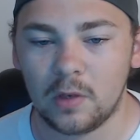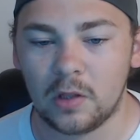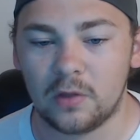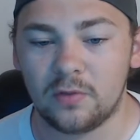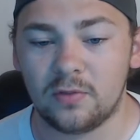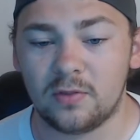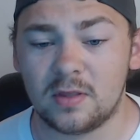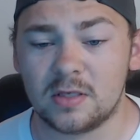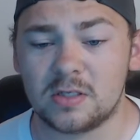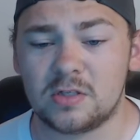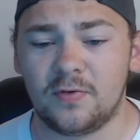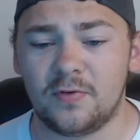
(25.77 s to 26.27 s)

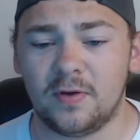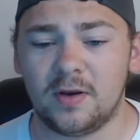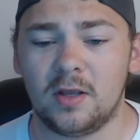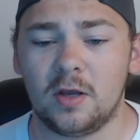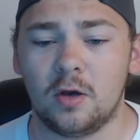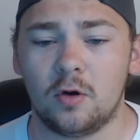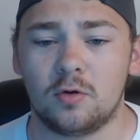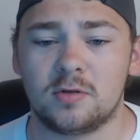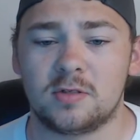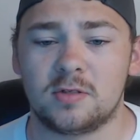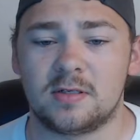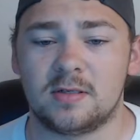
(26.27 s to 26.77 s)
This
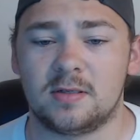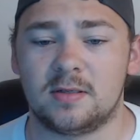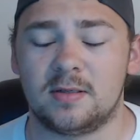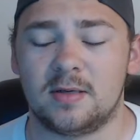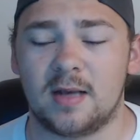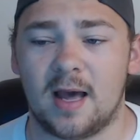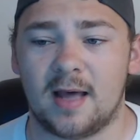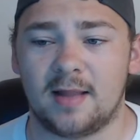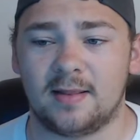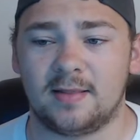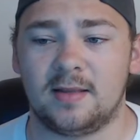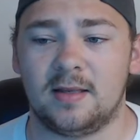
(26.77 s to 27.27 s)
video is
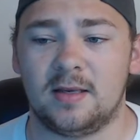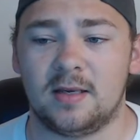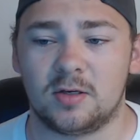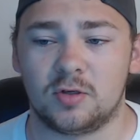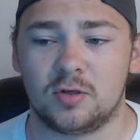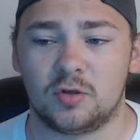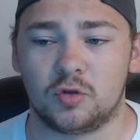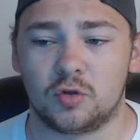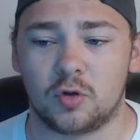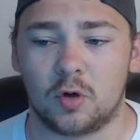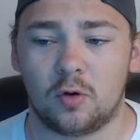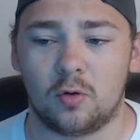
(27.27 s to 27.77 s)
not the
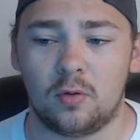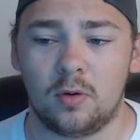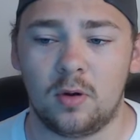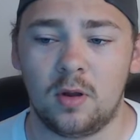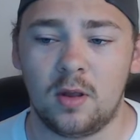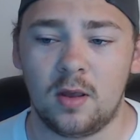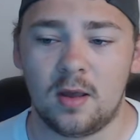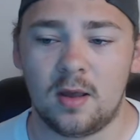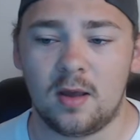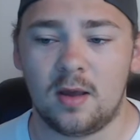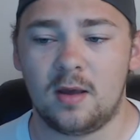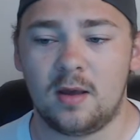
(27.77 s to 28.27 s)
intro.
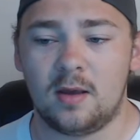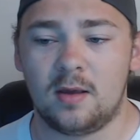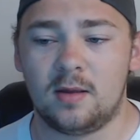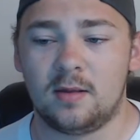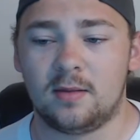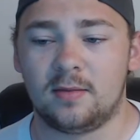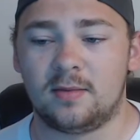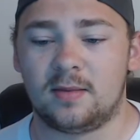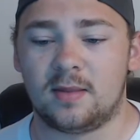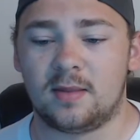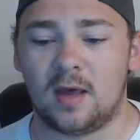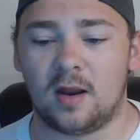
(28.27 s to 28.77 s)

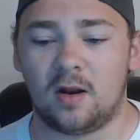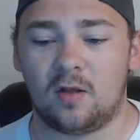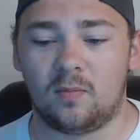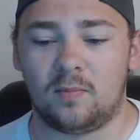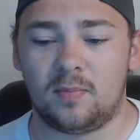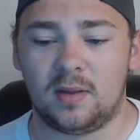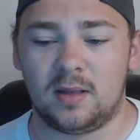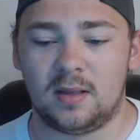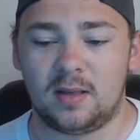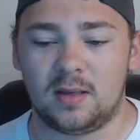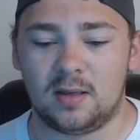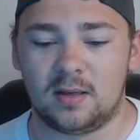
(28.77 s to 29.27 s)
That'll
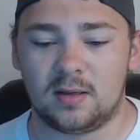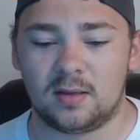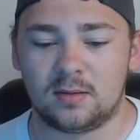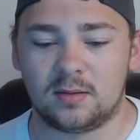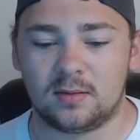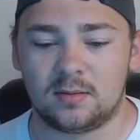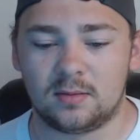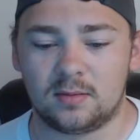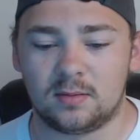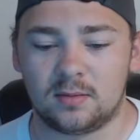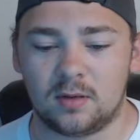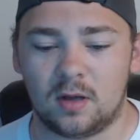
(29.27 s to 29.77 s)
be,
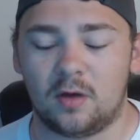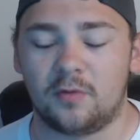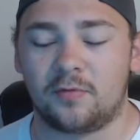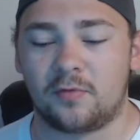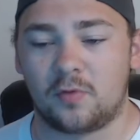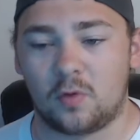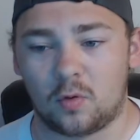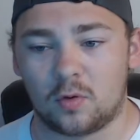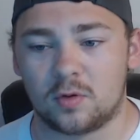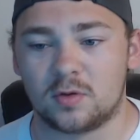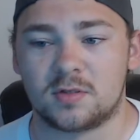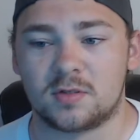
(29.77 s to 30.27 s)
of
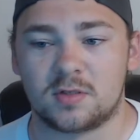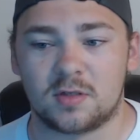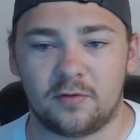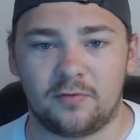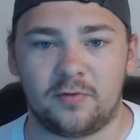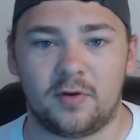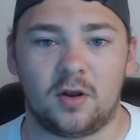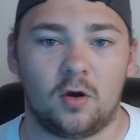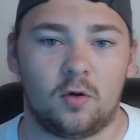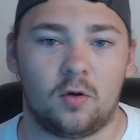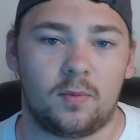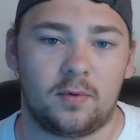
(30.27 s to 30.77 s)
course, the
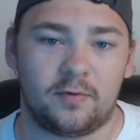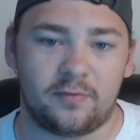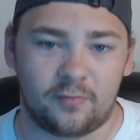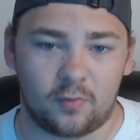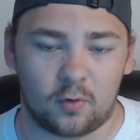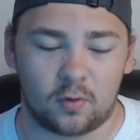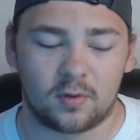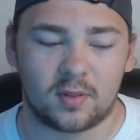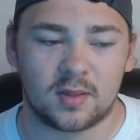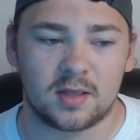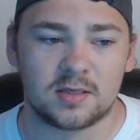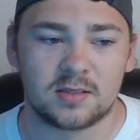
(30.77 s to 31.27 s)
video
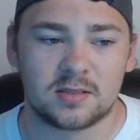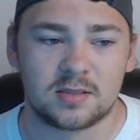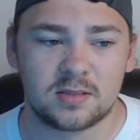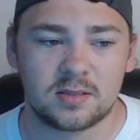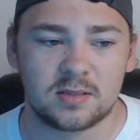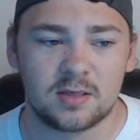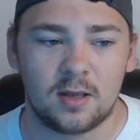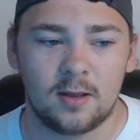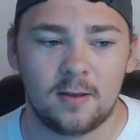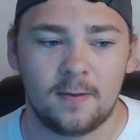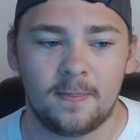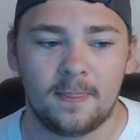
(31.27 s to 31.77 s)
before this.
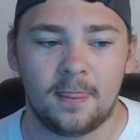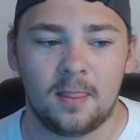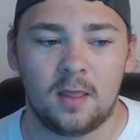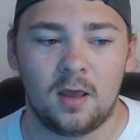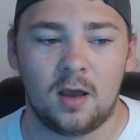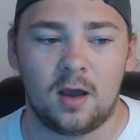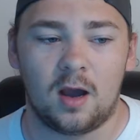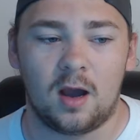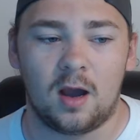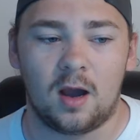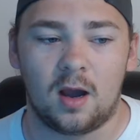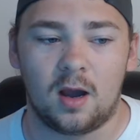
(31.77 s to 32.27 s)

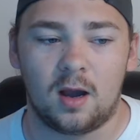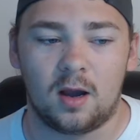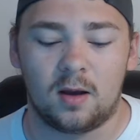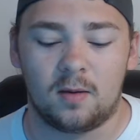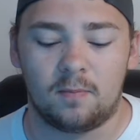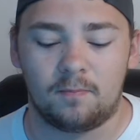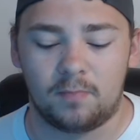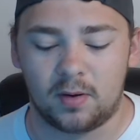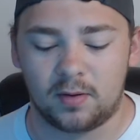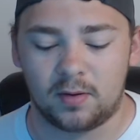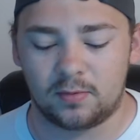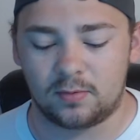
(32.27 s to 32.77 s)

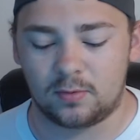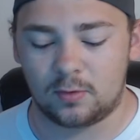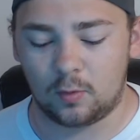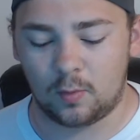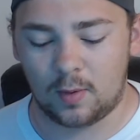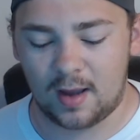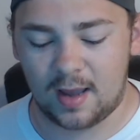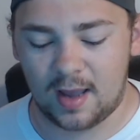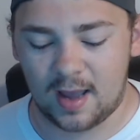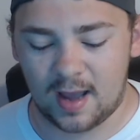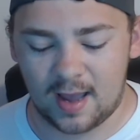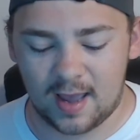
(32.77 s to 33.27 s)
But the
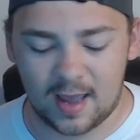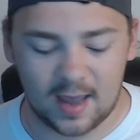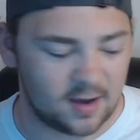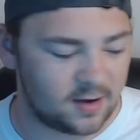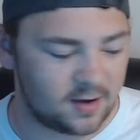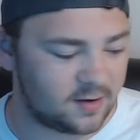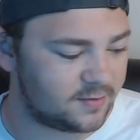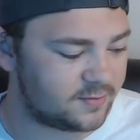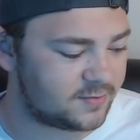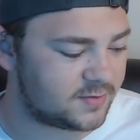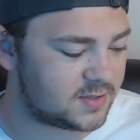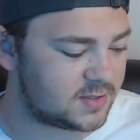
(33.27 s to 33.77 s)
way I
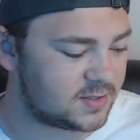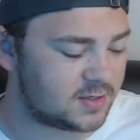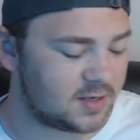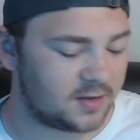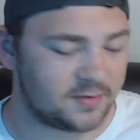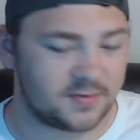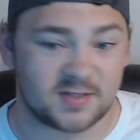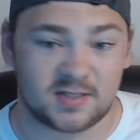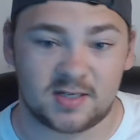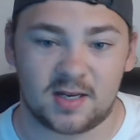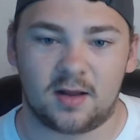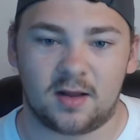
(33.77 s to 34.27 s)
have stuff
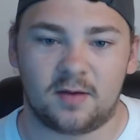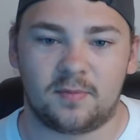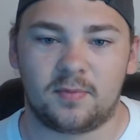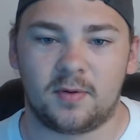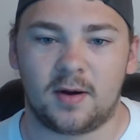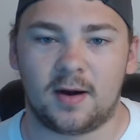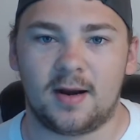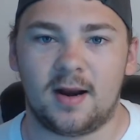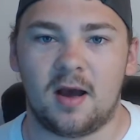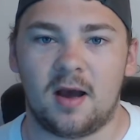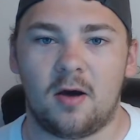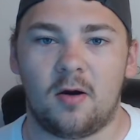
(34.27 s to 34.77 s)
set up
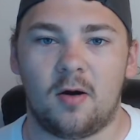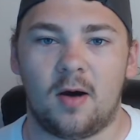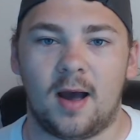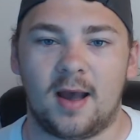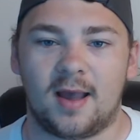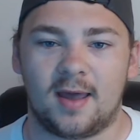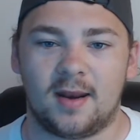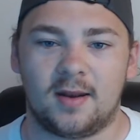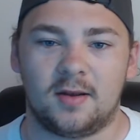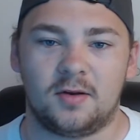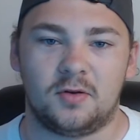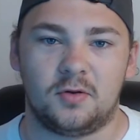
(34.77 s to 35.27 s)
right now, I
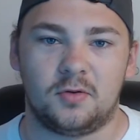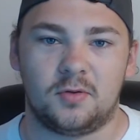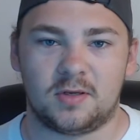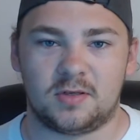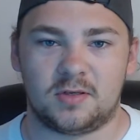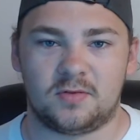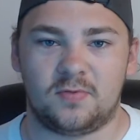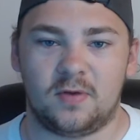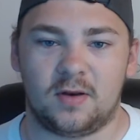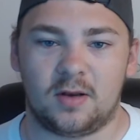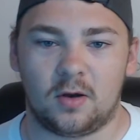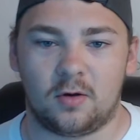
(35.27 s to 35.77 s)
gotta do this
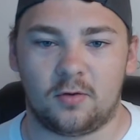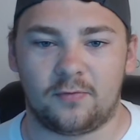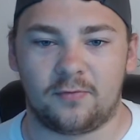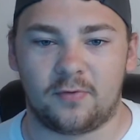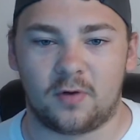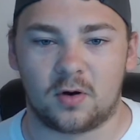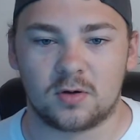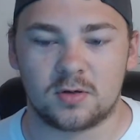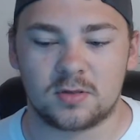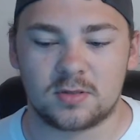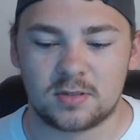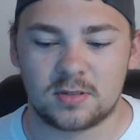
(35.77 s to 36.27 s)
video
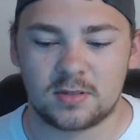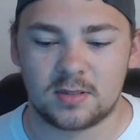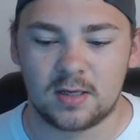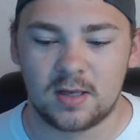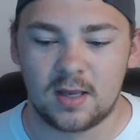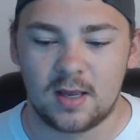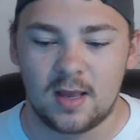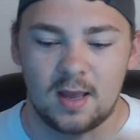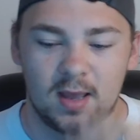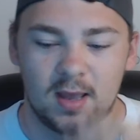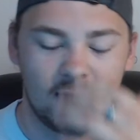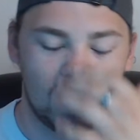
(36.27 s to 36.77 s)
first,
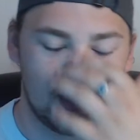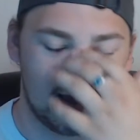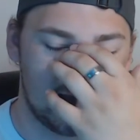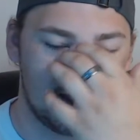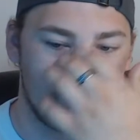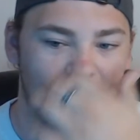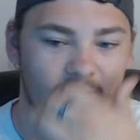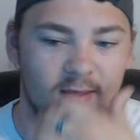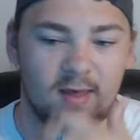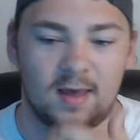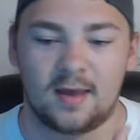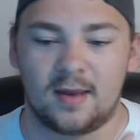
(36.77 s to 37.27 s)

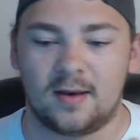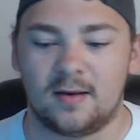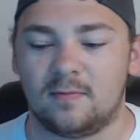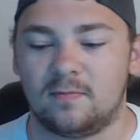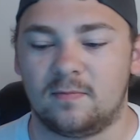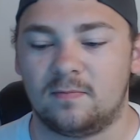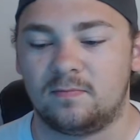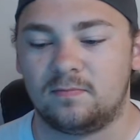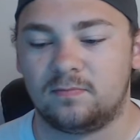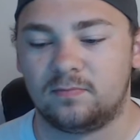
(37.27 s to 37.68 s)
and then